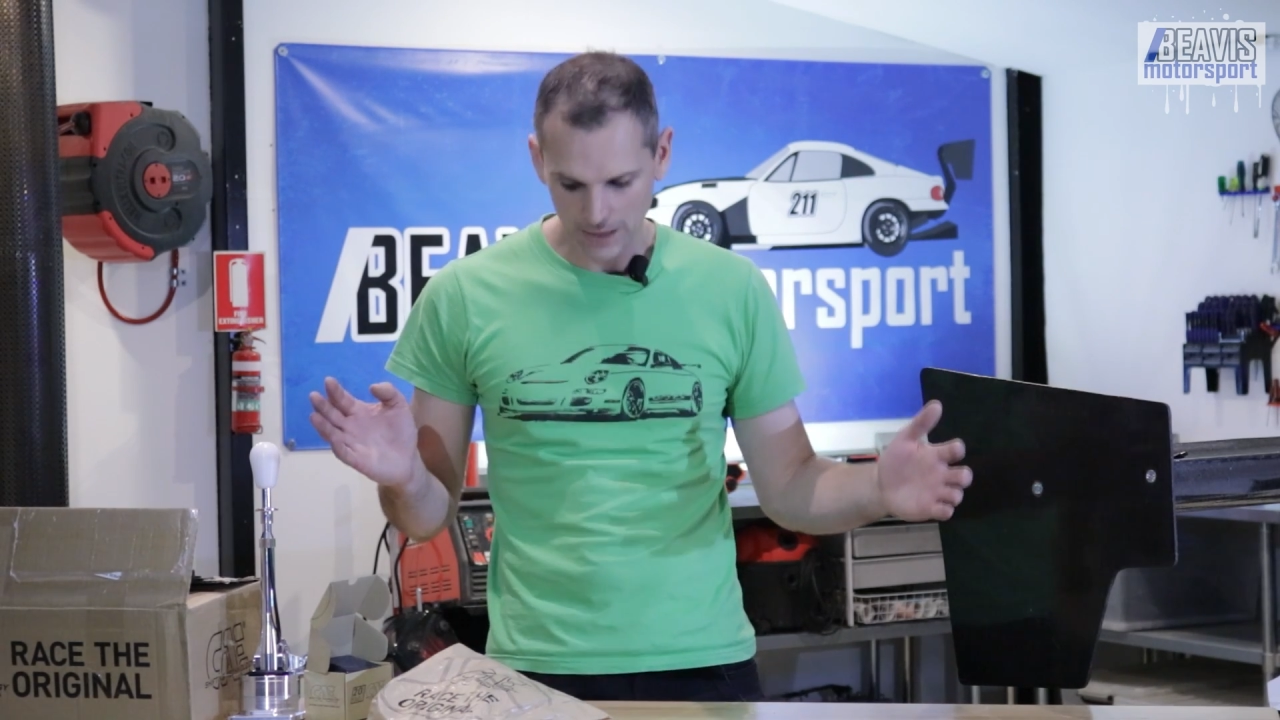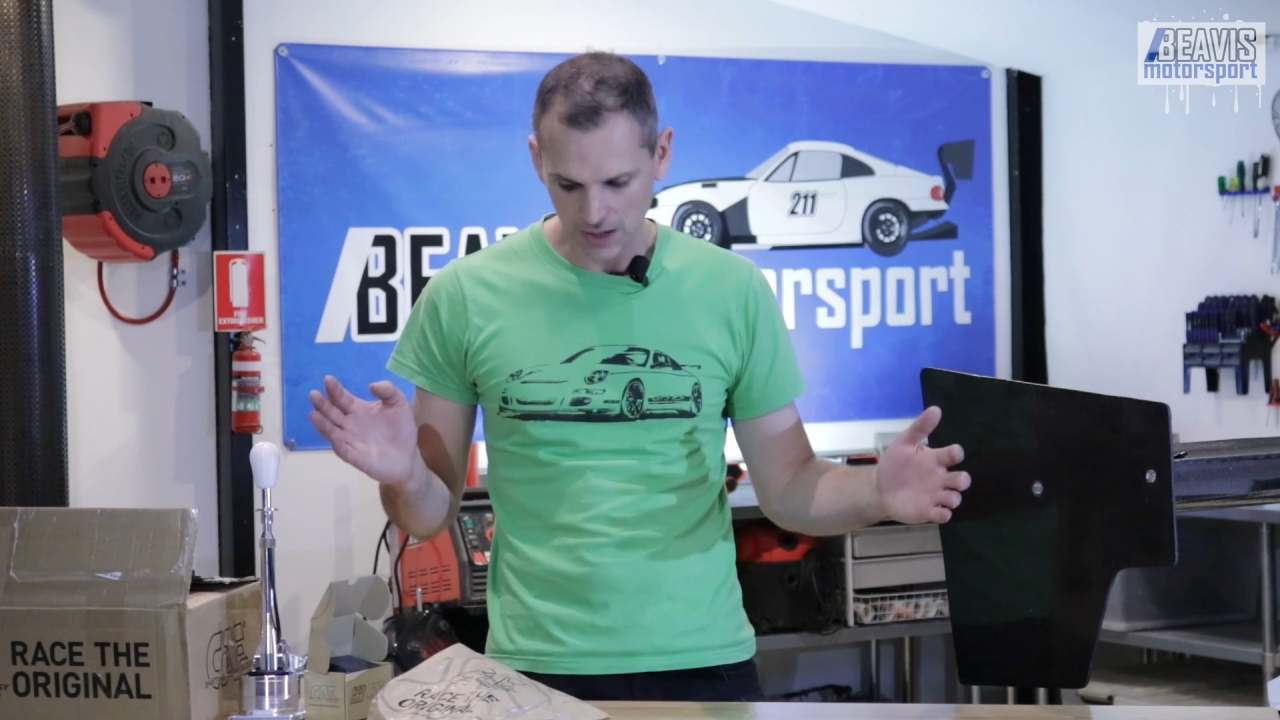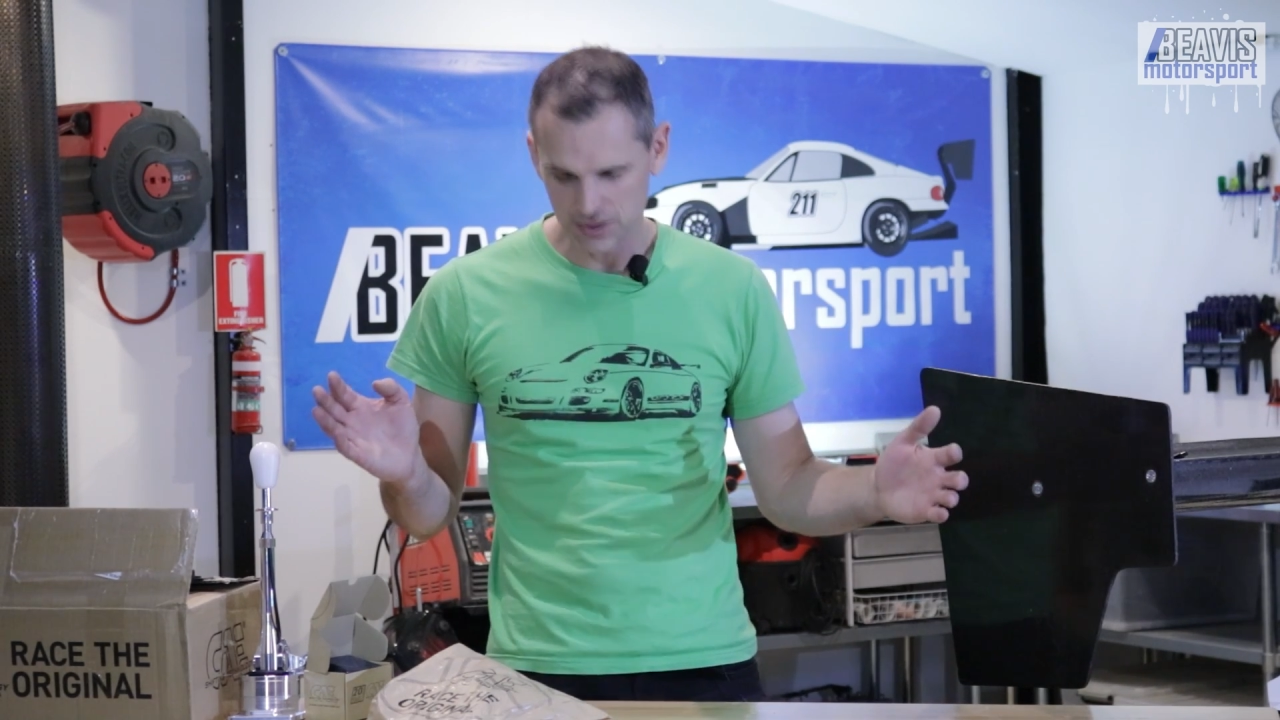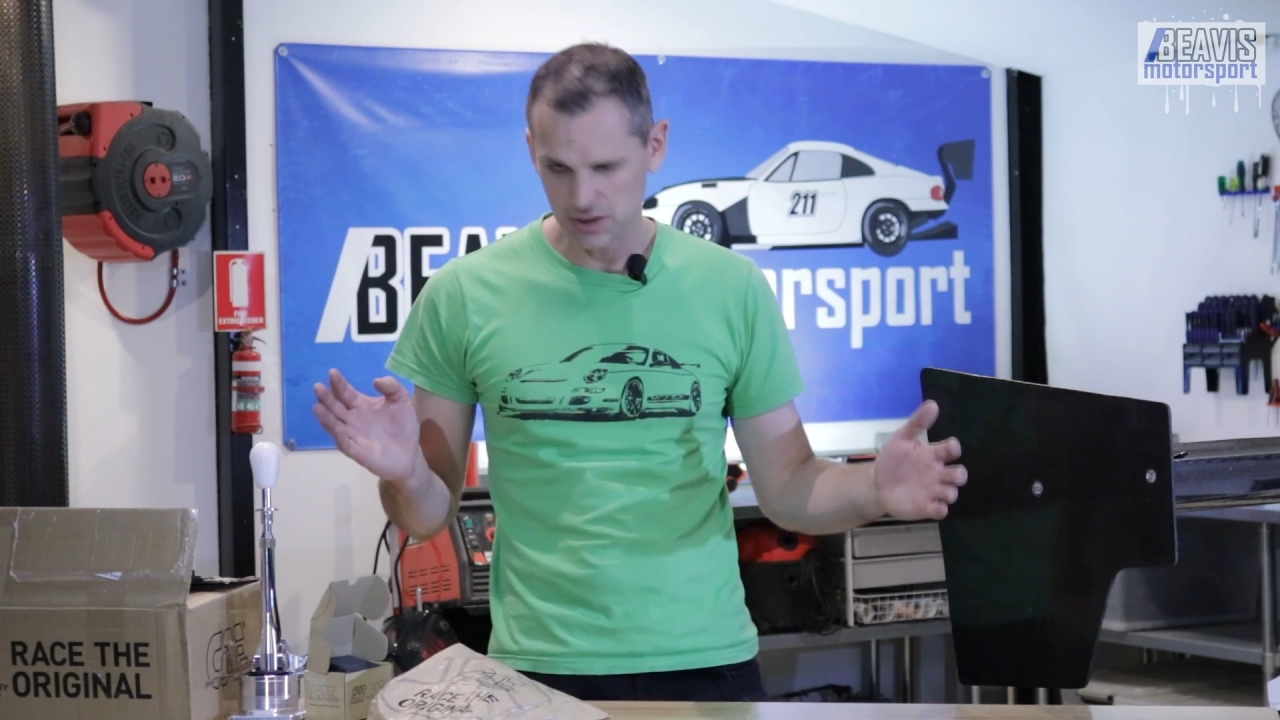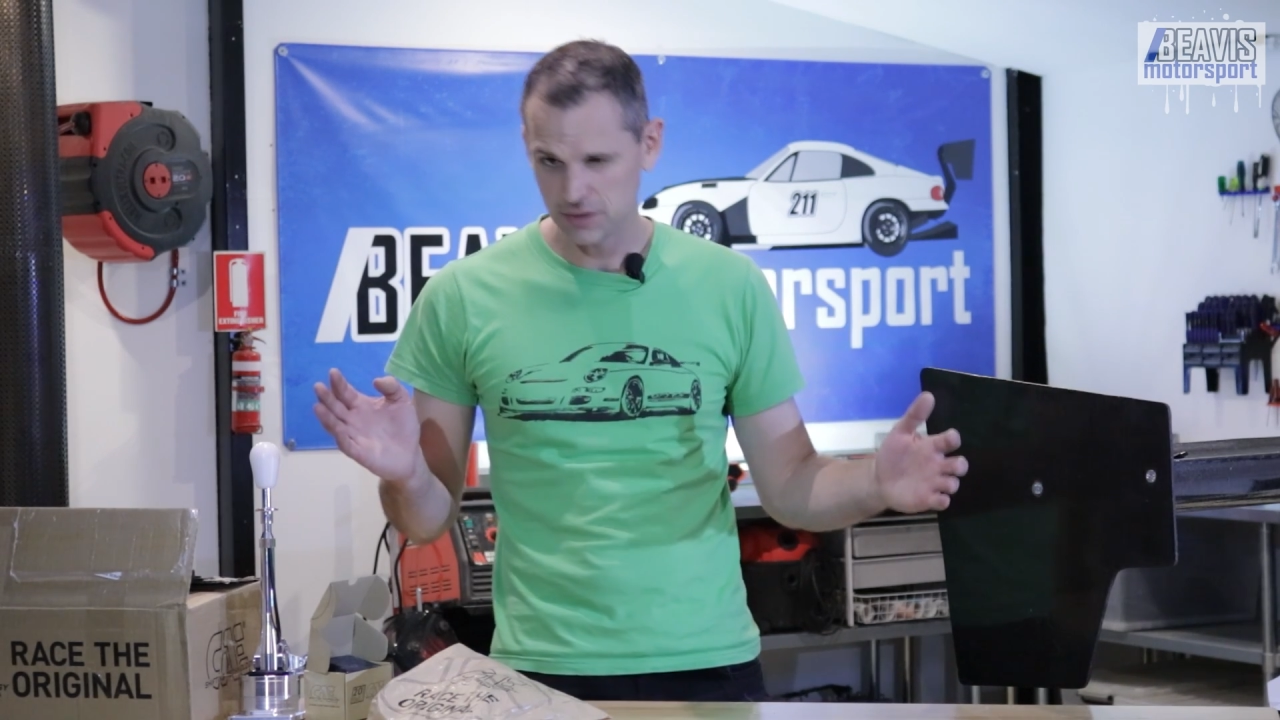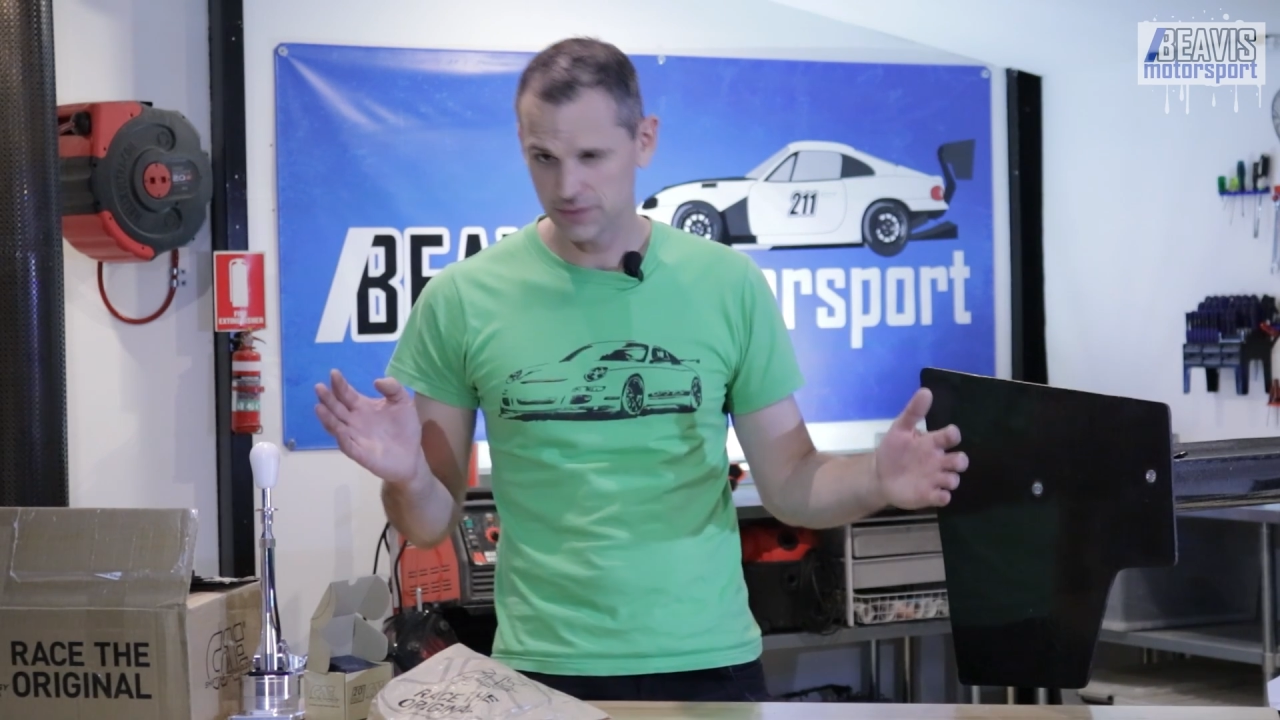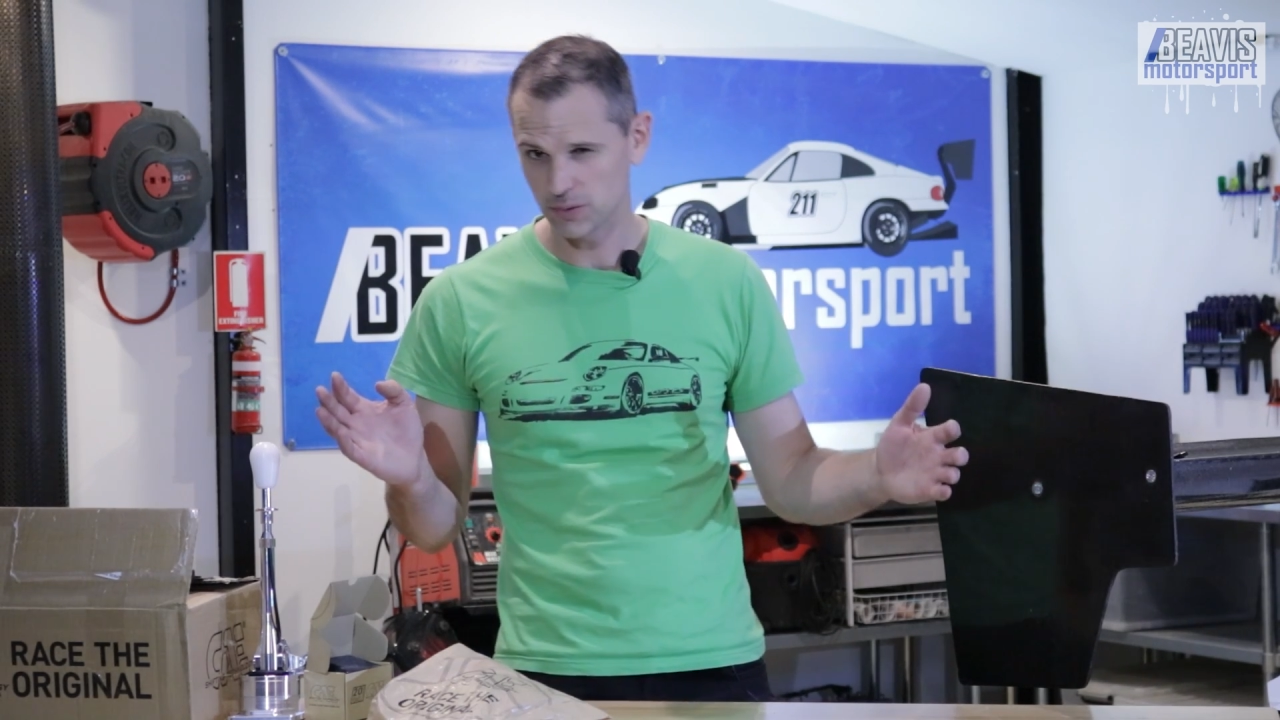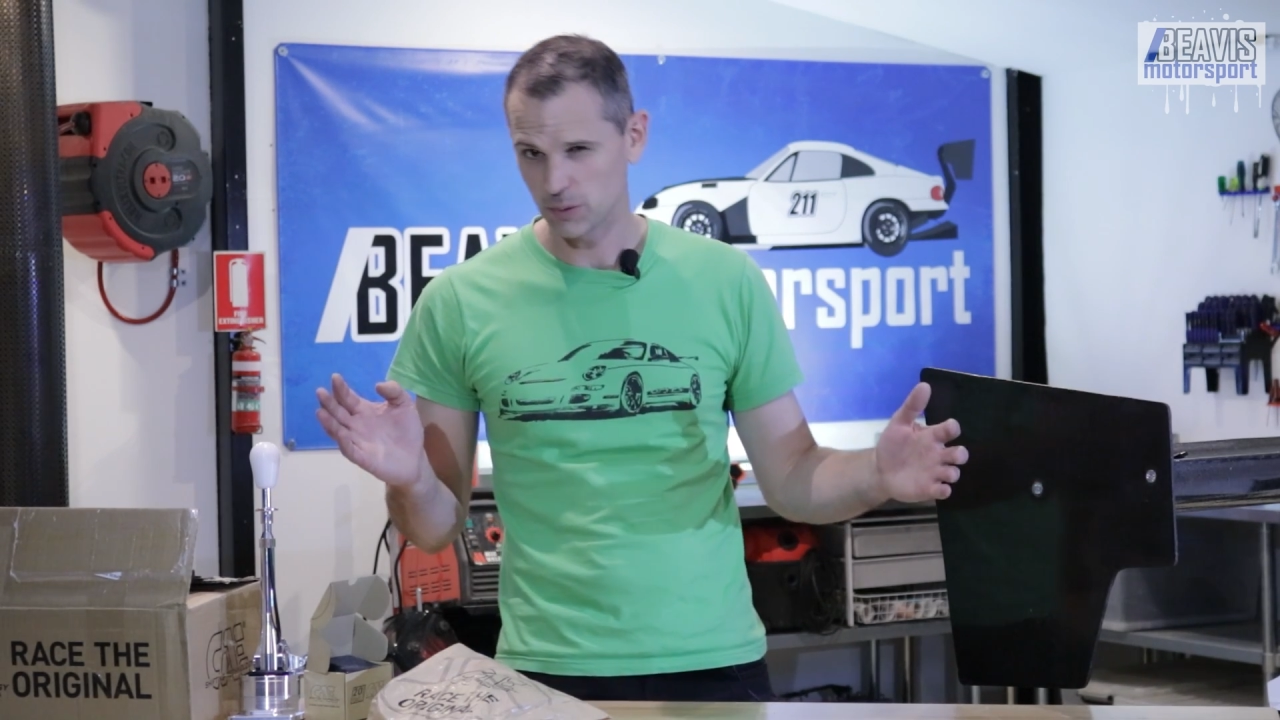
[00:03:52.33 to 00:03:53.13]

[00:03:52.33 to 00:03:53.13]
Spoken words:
I don't know if the